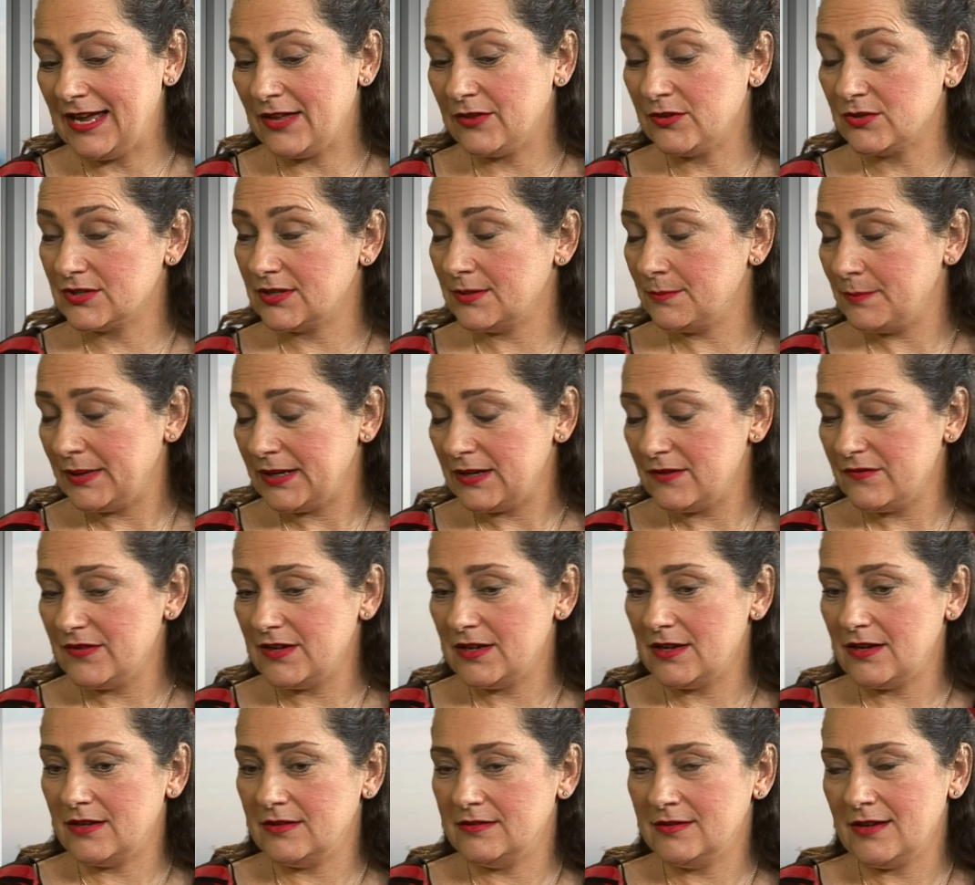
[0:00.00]
there's a bit of
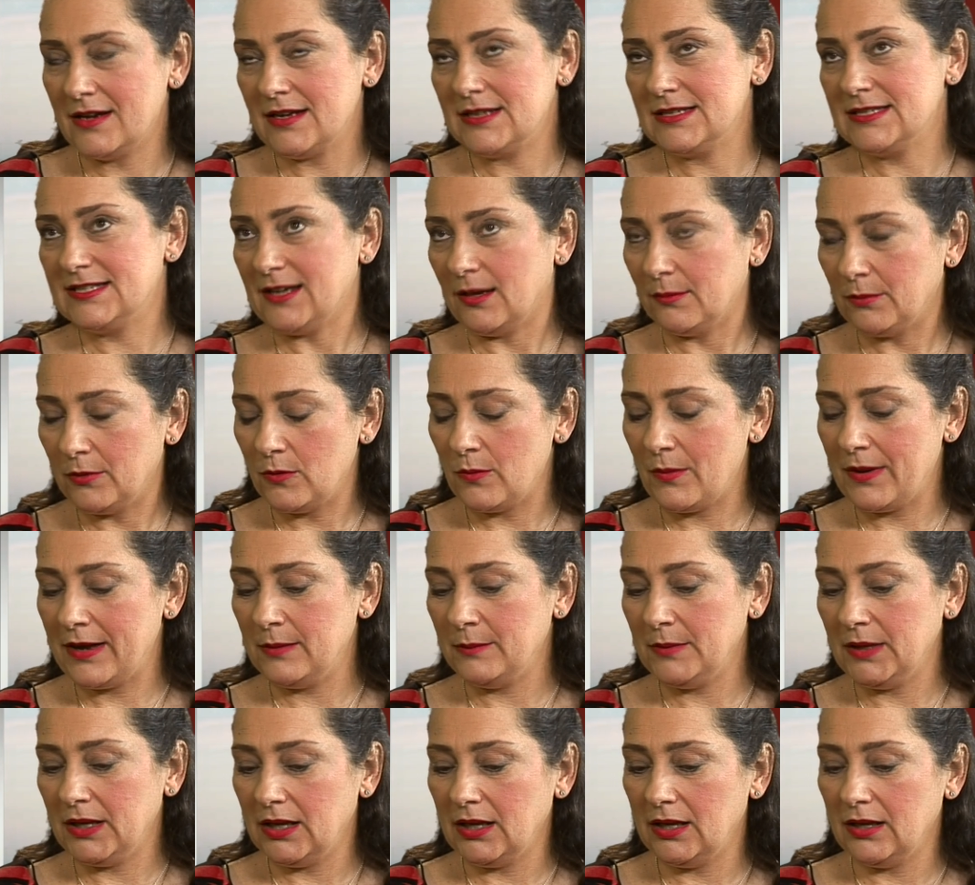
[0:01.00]
a, not a double
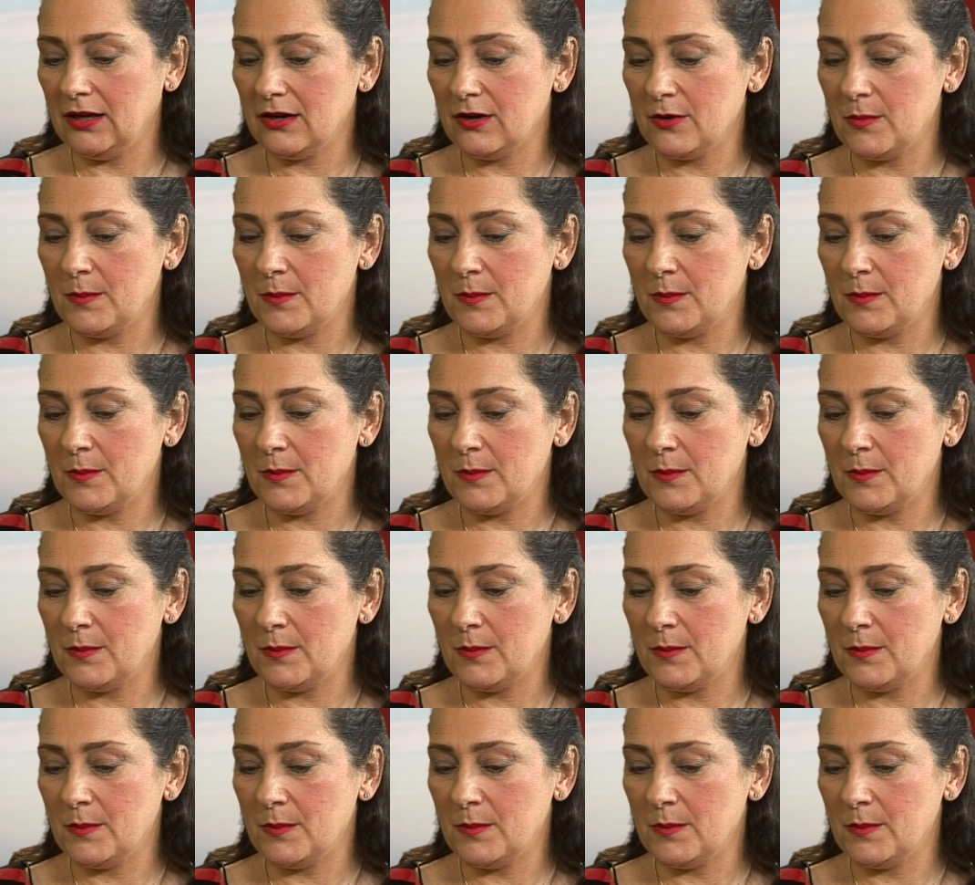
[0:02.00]
whammy here,